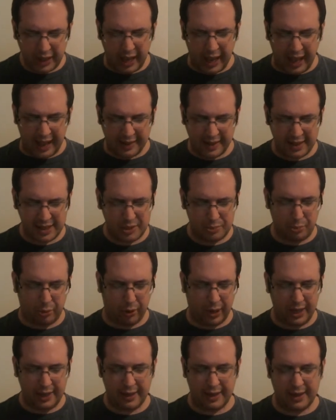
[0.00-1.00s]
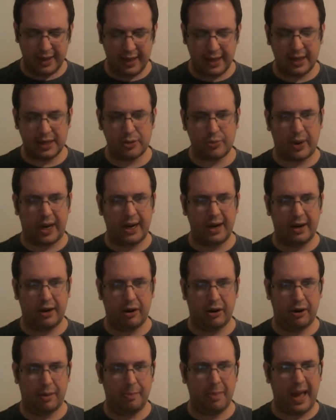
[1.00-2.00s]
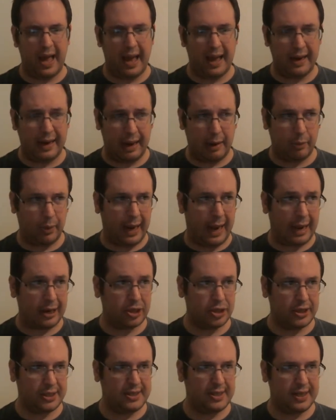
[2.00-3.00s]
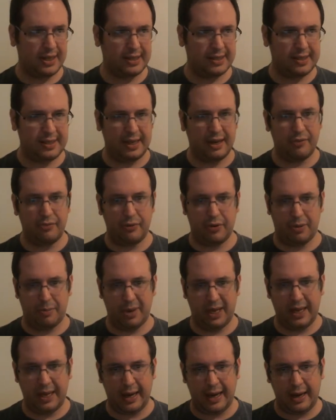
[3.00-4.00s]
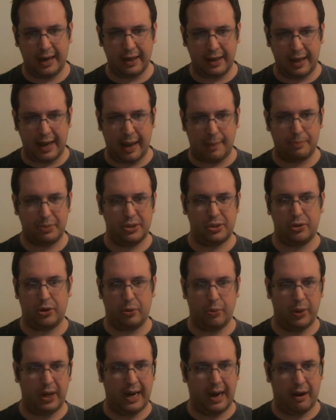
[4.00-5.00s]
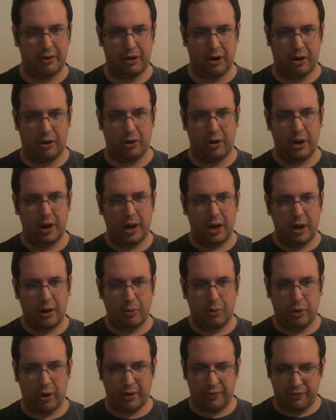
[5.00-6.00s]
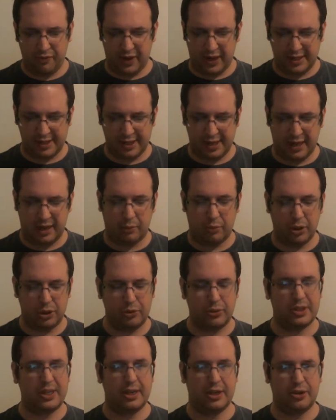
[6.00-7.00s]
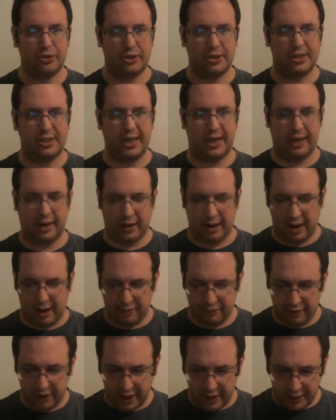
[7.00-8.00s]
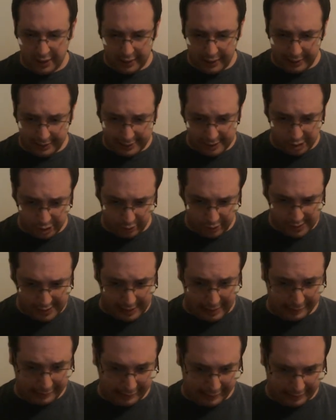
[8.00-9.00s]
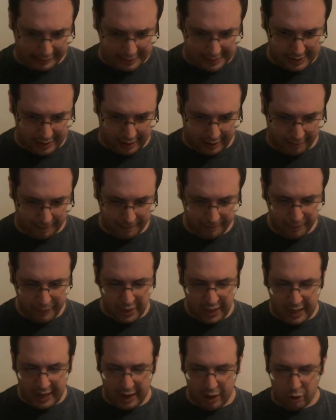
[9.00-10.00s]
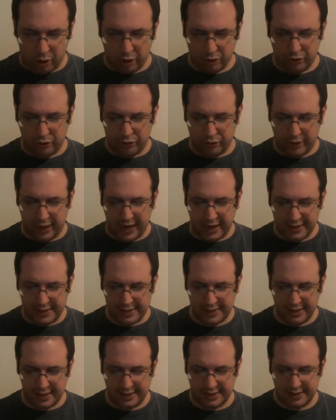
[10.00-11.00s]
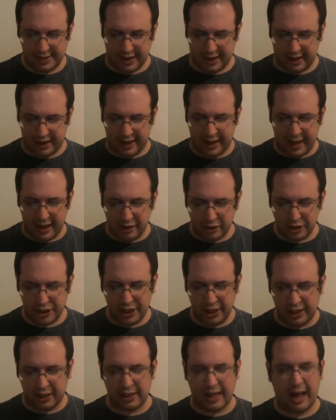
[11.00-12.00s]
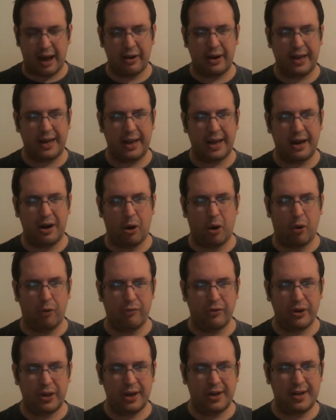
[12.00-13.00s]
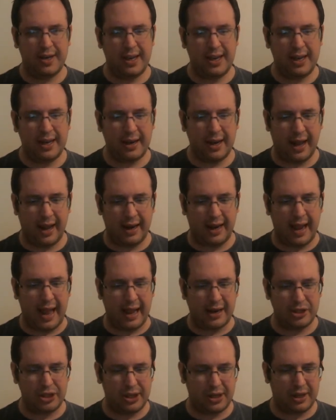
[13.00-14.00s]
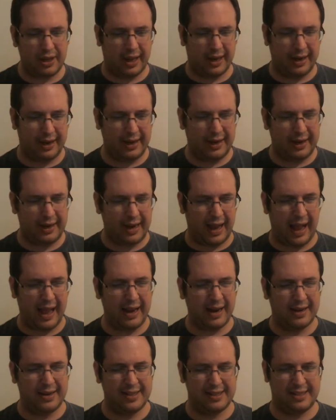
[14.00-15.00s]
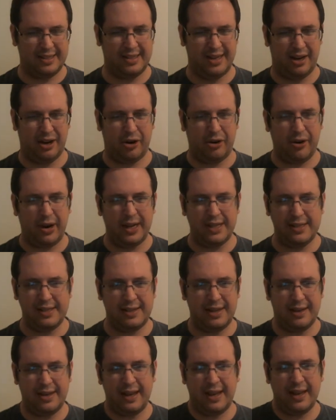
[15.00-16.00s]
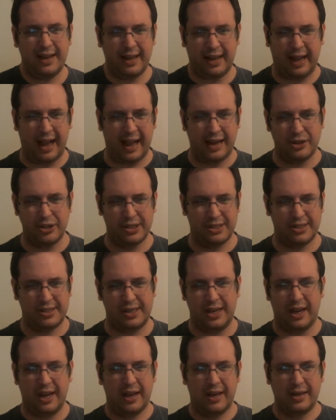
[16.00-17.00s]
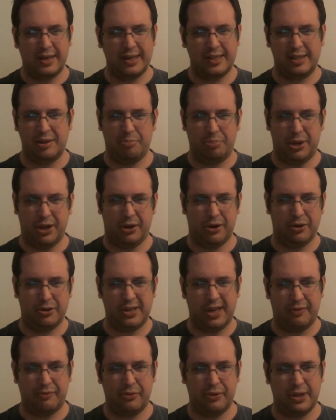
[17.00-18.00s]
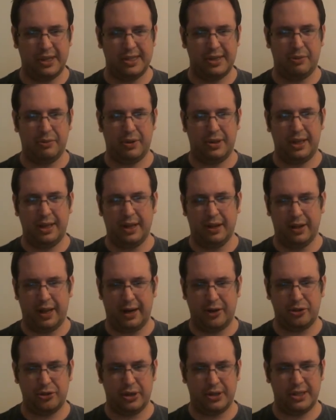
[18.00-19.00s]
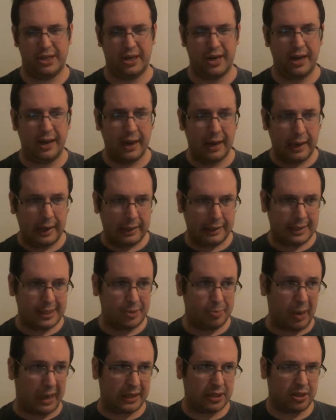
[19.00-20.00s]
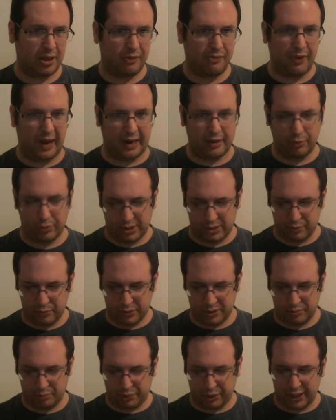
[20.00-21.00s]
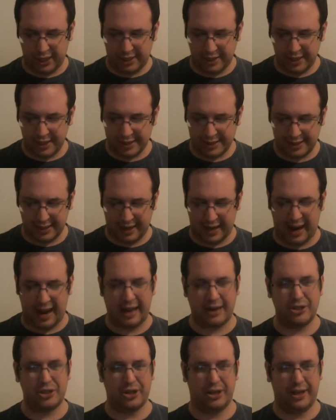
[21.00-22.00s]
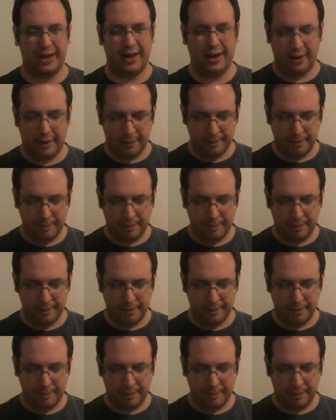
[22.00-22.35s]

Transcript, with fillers: at this point, the dean is ready to go to bed, and we actually see the scene from the beginning of the episode. We now know where it fits in, which was interesting enough. It turns out that uh, Harold creates this uh, energy cloud again over the dean, and he actually like kind of disintegrates the dean. The guy just disappears after he's hit with the electricity. The special effect was was pretty decent actually.